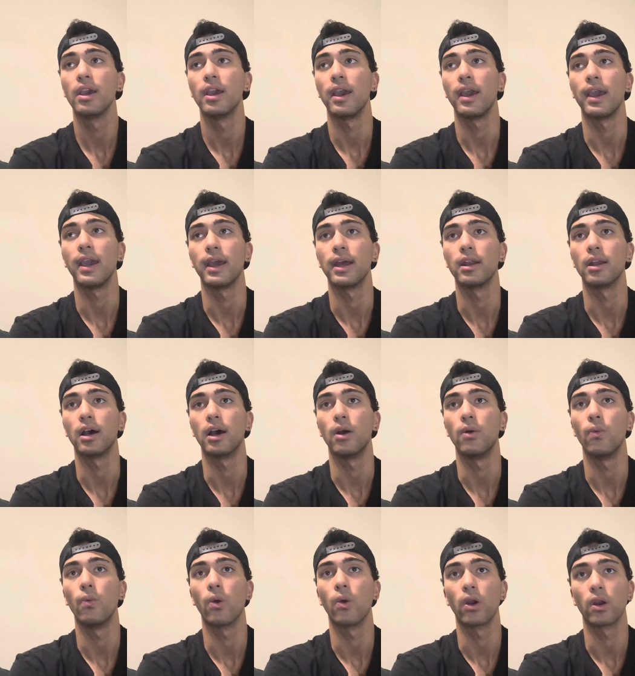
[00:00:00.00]
and
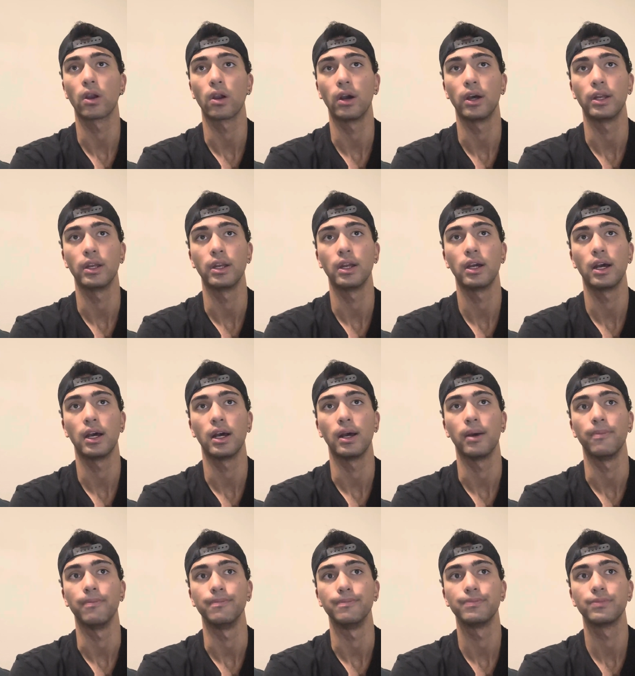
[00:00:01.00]
work on
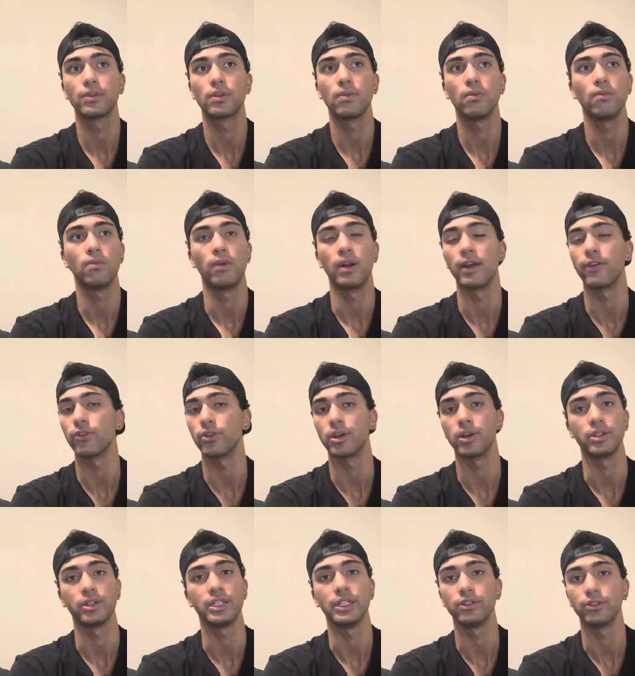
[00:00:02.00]
whatever
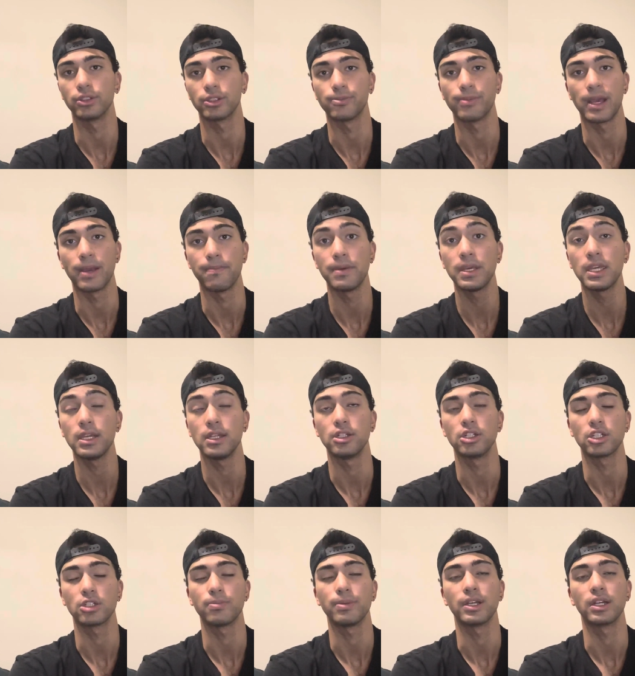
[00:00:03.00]
their deals may be,
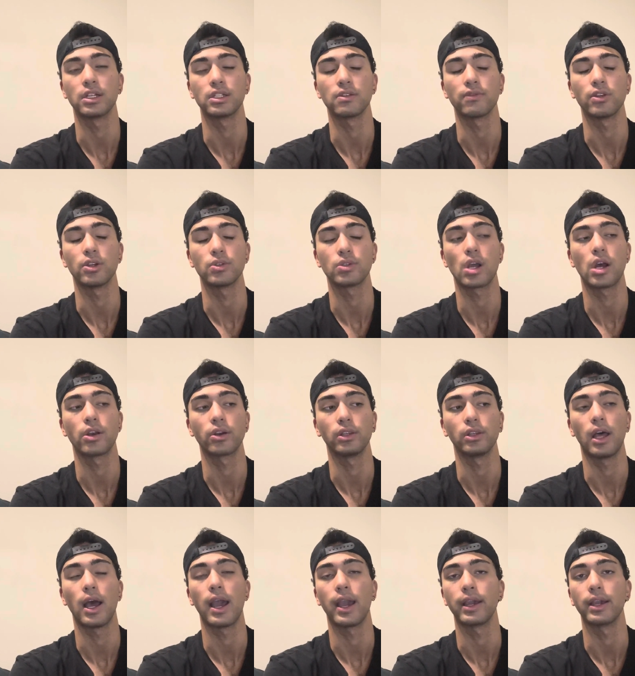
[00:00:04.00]
just because of those
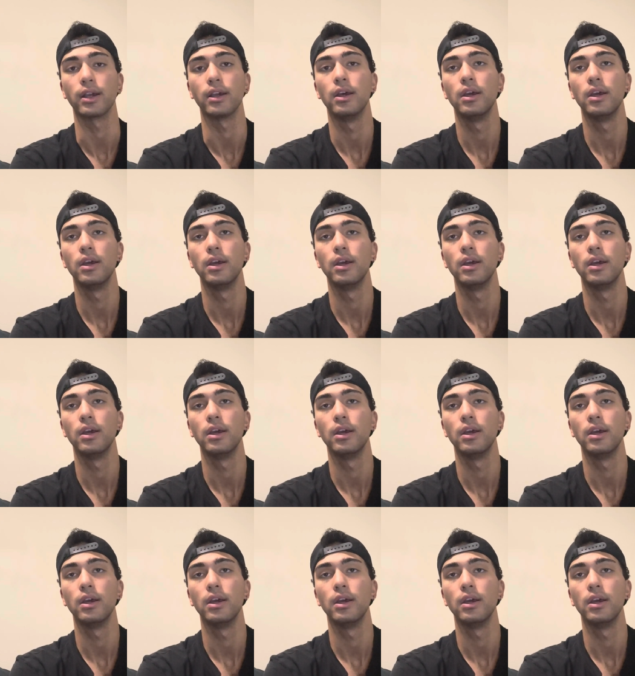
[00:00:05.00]
underlying